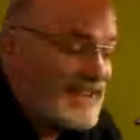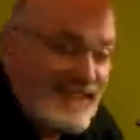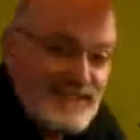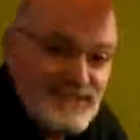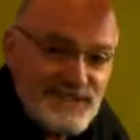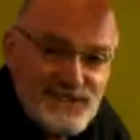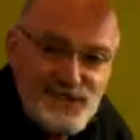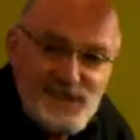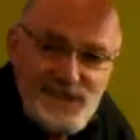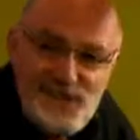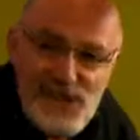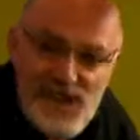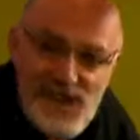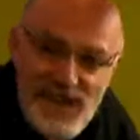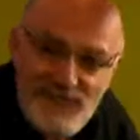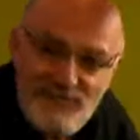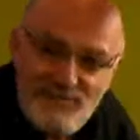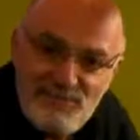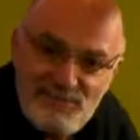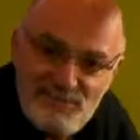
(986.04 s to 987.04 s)
you get a
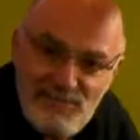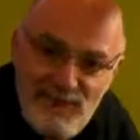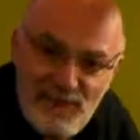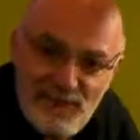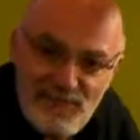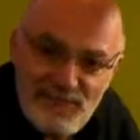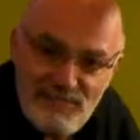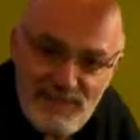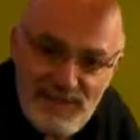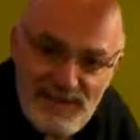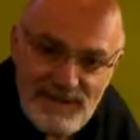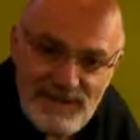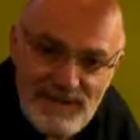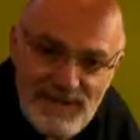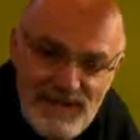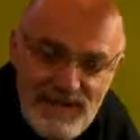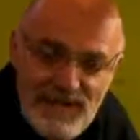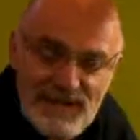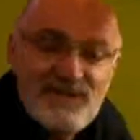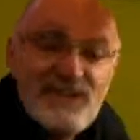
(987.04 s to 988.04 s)
James Bond
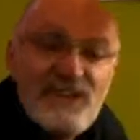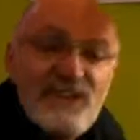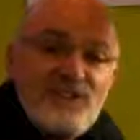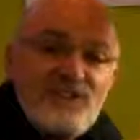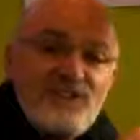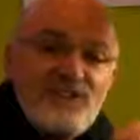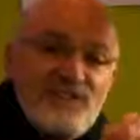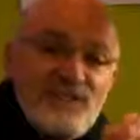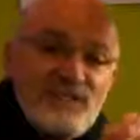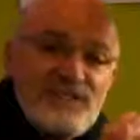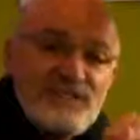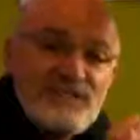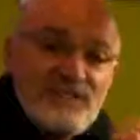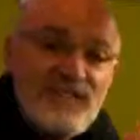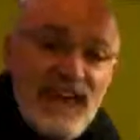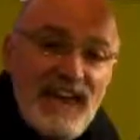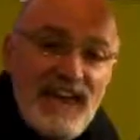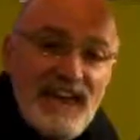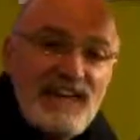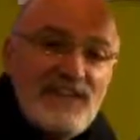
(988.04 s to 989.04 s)
meerkat. So
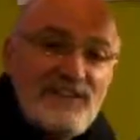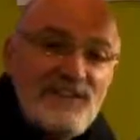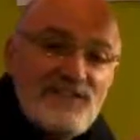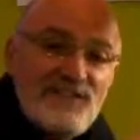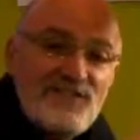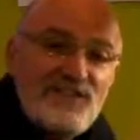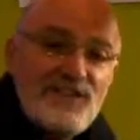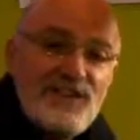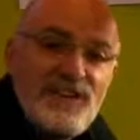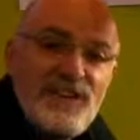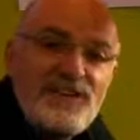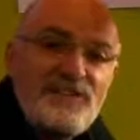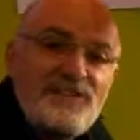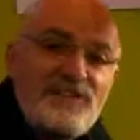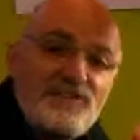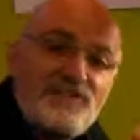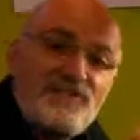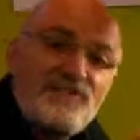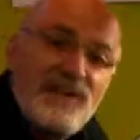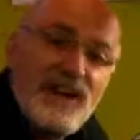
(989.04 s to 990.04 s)
again, you're seeing
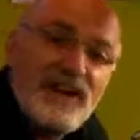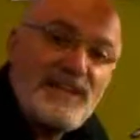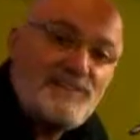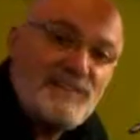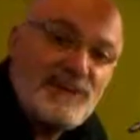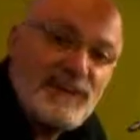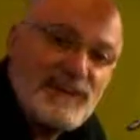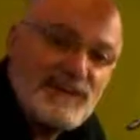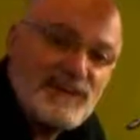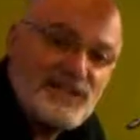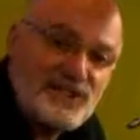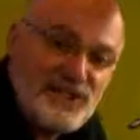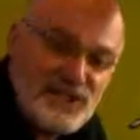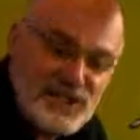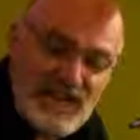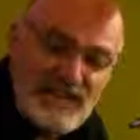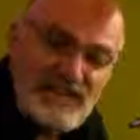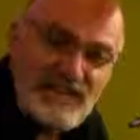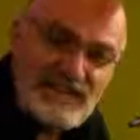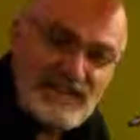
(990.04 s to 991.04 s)
this fad being
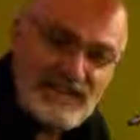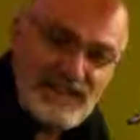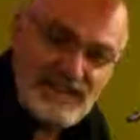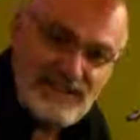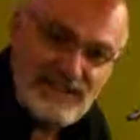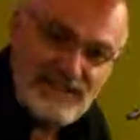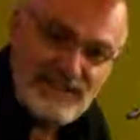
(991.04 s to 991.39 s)
extended